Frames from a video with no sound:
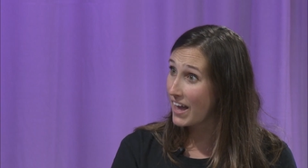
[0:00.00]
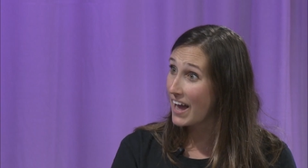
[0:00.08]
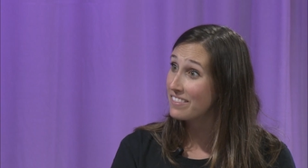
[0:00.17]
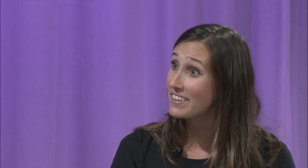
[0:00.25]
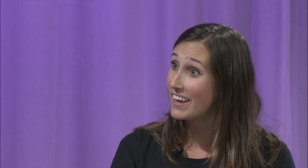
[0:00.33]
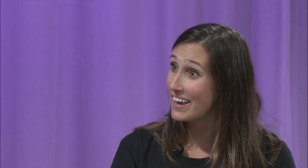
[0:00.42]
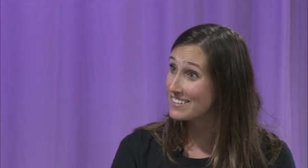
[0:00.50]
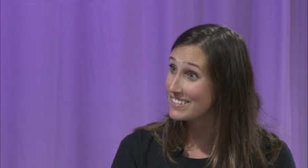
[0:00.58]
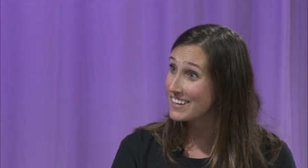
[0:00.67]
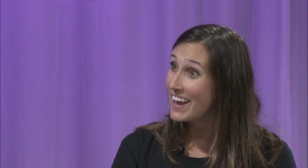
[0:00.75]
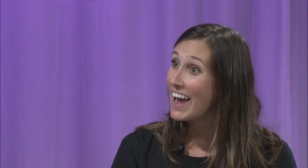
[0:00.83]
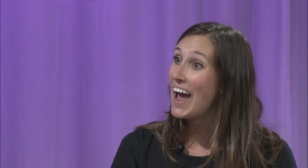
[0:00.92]
at the
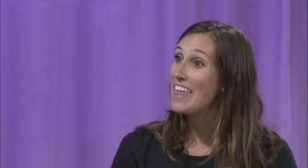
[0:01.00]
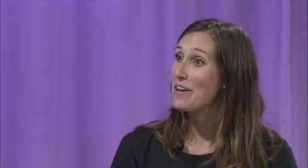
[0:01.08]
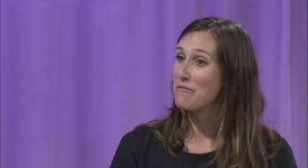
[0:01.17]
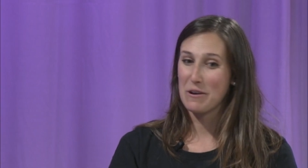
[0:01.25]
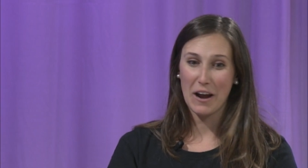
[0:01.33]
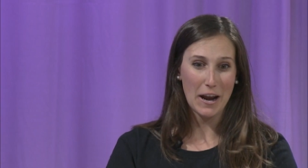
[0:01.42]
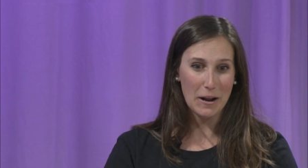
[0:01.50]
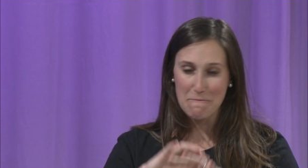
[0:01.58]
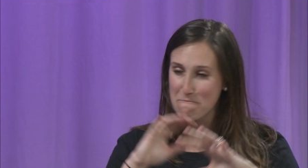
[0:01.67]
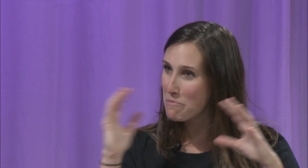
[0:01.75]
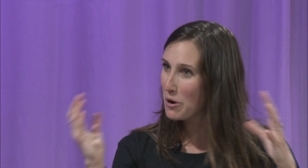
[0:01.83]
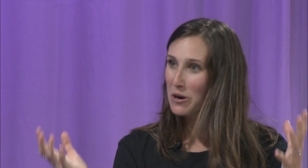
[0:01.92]
end. Oh, and then we kind
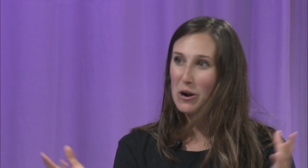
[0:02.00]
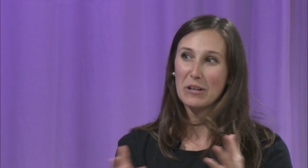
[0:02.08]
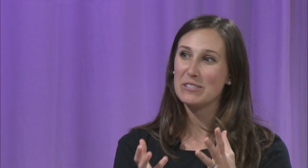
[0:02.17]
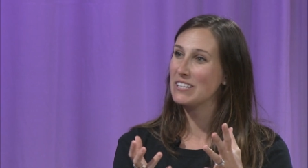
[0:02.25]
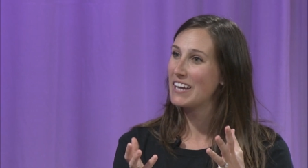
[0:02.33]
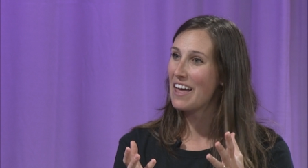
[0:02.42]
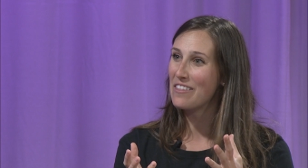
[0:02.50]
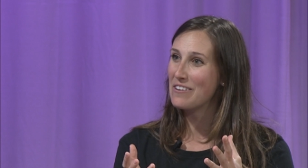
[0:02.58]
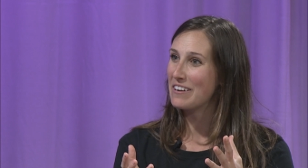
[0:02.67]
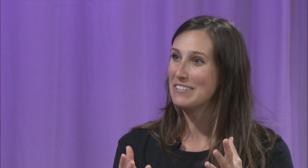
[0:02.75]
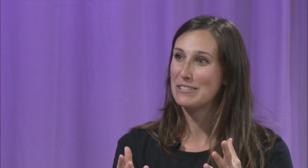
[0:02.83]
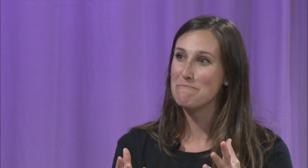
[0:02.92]
of put it all together
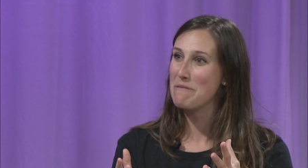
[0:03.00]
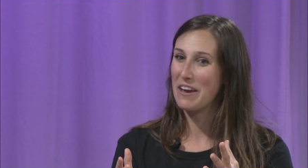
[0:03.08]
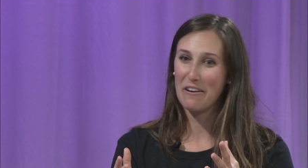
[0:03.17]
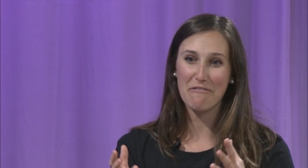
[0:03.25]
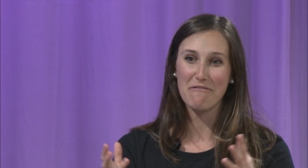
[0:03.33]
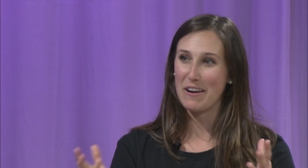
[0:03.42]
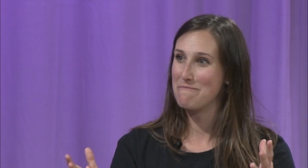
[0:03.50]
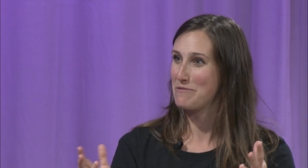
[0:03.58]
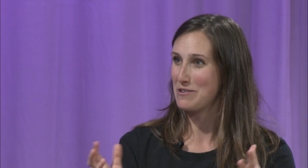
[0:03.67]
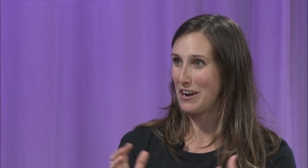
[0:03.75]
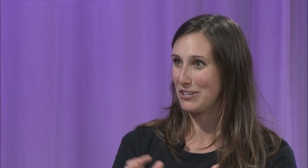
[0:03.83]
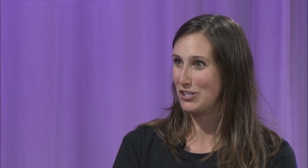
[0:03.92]
and it's a big fun
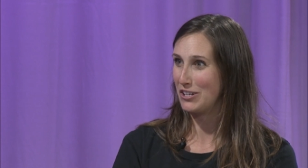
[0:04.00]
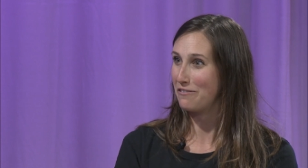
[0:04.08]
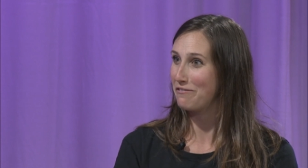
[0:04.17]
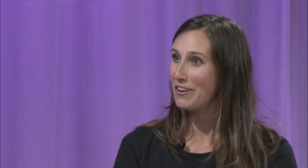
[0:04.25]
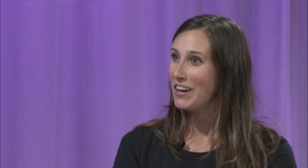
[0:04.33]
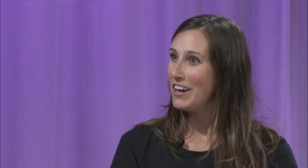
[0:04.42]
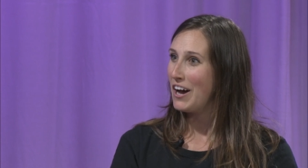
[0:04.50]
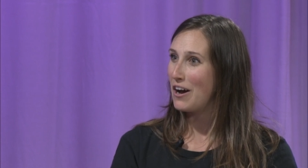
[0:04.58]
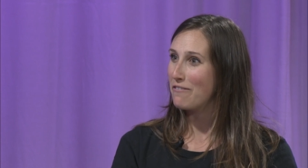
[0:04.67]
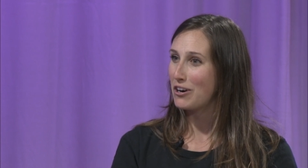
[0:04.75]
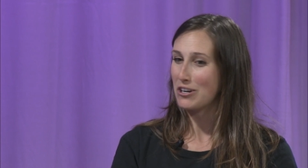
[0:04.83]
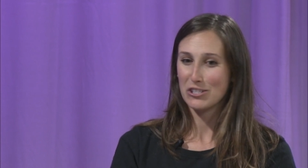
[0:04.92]
production of,
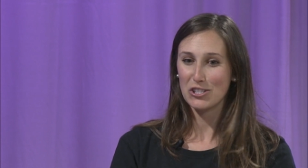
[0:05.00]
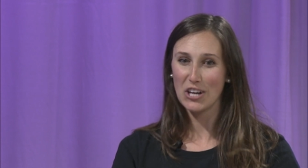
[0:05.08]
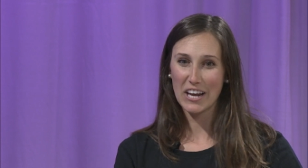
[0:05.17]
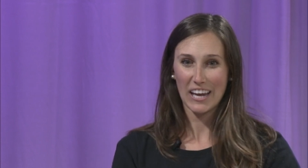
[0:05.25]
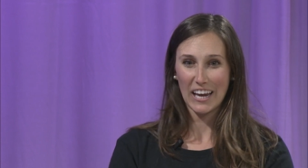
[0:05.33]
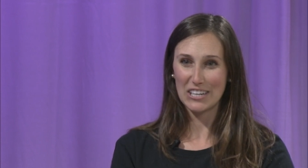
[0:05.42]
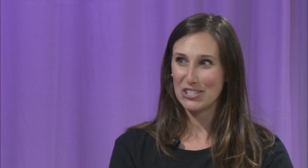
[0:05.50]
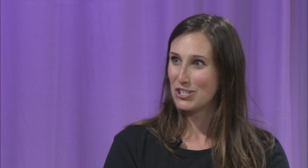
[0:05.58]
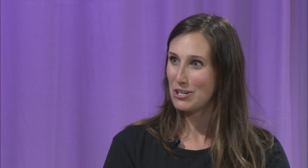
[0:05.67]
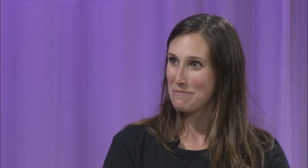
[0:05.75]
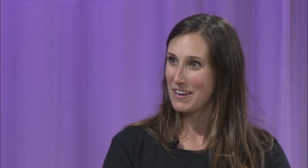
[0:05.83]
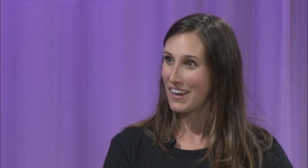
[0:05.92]
of our shaking and
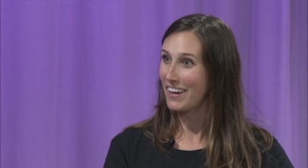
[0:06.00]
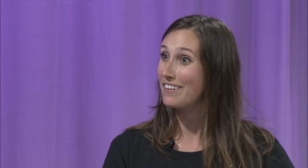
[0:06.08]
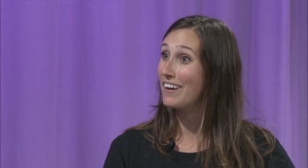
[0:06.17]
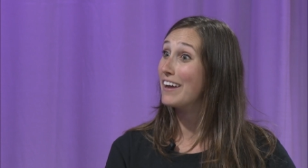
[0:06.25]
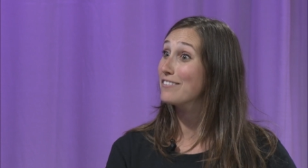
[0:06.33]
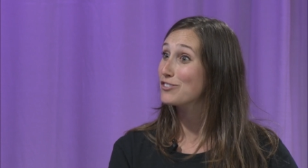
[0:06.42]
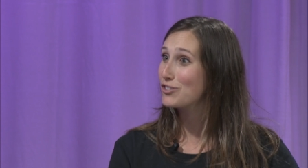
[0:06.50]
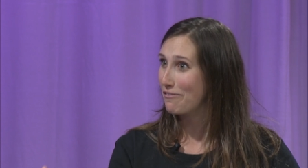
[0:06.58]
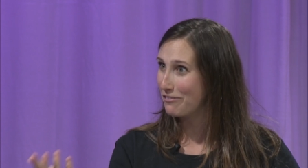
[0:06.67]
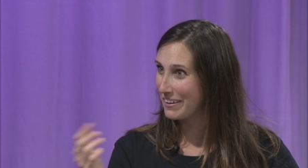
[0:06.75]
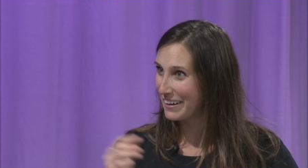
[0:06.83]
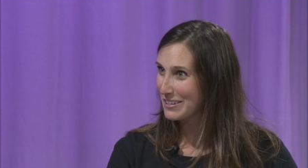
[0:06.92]
shimmying and, and
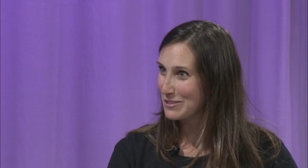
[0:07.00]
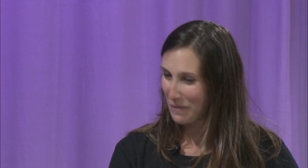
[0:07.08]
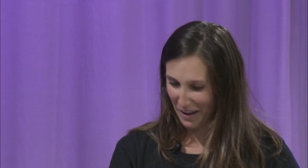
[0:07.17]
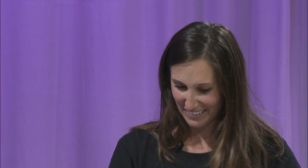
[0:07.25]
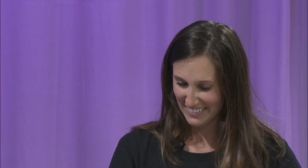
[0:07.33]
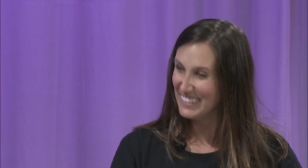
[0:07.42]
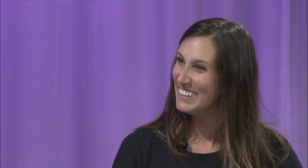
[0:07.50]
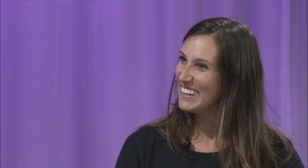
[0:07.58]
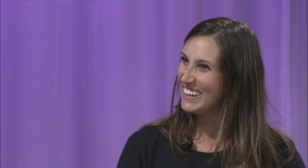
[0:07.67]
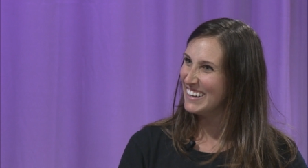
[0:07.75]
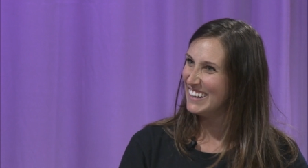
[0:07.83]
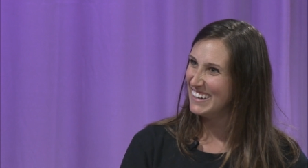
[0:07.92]
shuffling as well. And where
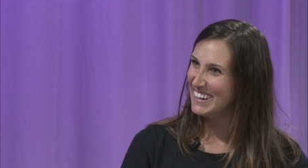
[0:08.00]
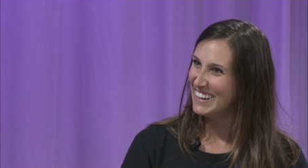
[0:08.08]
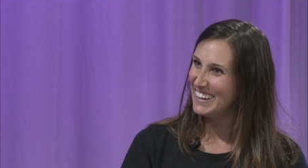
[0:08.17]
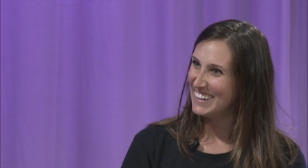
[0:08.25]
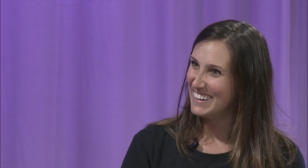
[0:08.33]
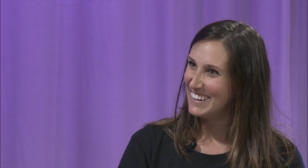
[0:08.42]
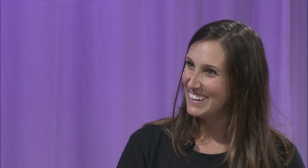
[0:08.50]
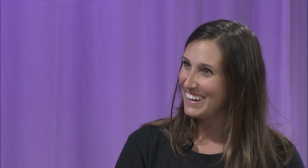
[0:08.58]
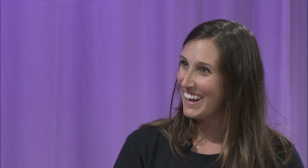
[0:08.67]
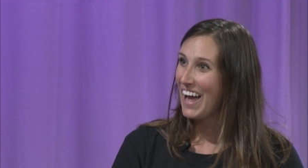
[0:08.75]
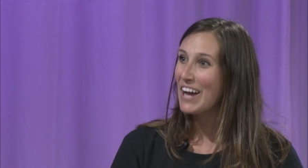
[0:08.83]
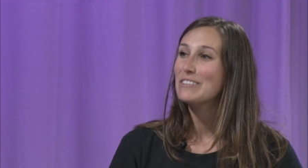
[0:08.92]
do the drinks come in? Is
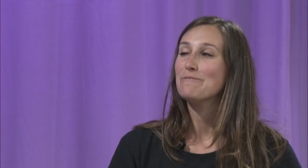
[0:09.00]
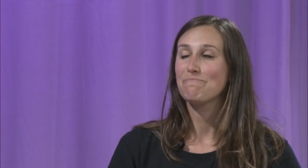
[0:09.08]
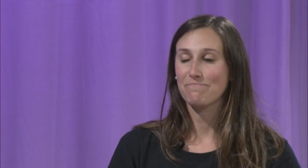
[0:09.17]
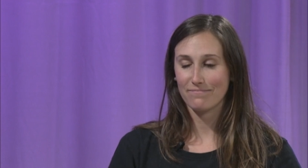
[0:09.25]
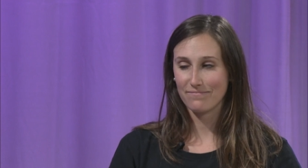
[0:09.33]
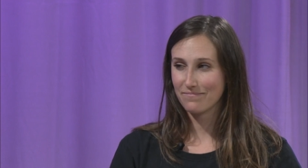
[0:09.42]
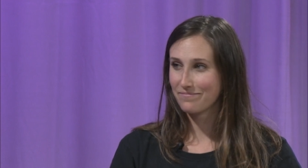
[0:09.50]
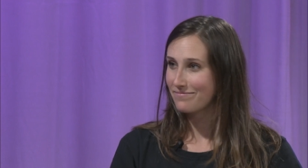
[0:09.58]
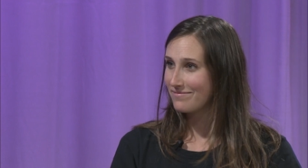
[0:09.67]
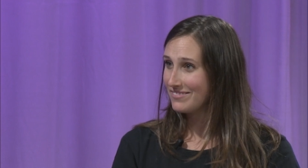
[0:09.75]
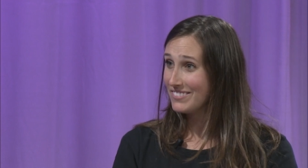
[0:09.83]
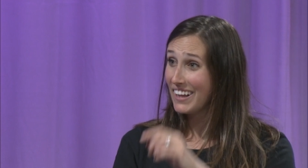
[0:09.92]
that at the beginning or
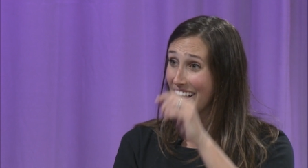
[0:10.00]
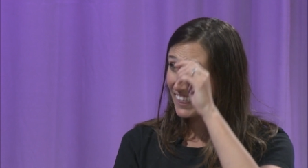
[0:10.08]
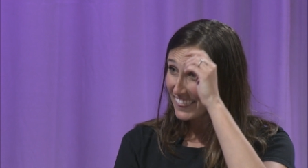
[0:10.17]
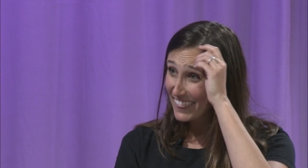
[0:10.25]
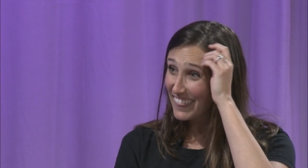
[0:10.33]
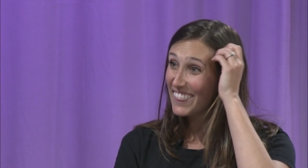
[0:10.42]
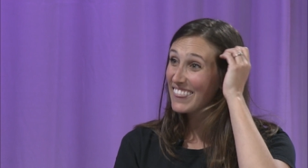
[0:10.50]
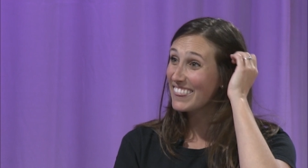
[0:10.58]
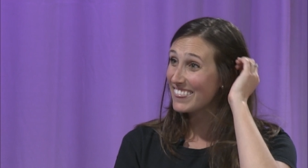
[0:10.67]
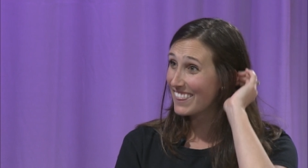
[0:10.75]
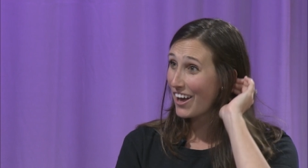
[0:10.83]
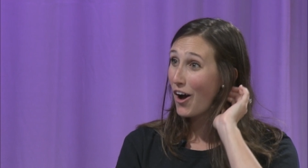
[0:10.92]
all the way through
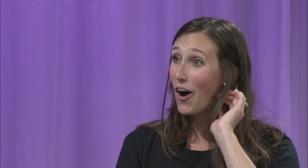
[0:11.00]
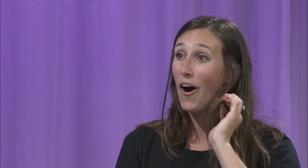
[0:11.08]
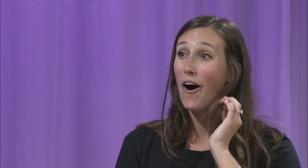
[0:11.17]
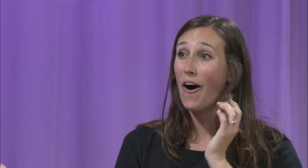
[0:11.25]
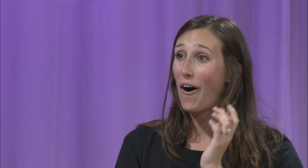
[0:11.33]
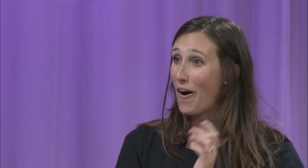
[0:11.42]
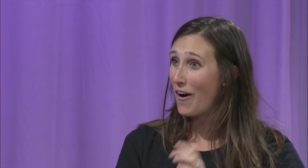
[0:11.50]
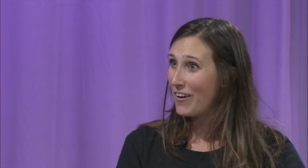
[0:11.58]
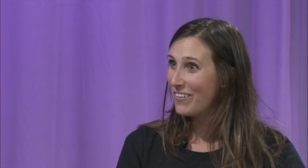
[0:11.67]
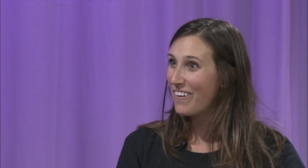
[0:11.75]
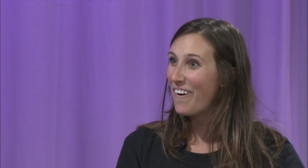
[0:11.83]
or are you like dancing all,